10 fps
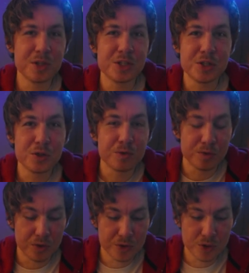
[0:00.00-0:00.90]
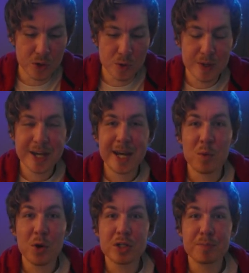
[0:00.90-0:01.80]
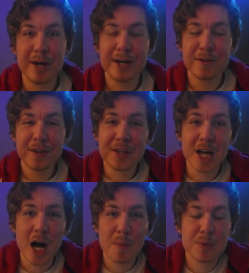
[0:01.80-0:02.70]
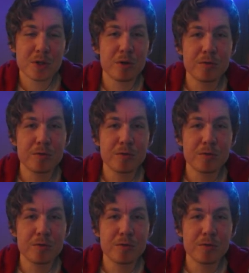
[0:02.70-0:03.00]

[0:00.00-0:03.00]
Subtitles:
one's useful, so it works better than the optical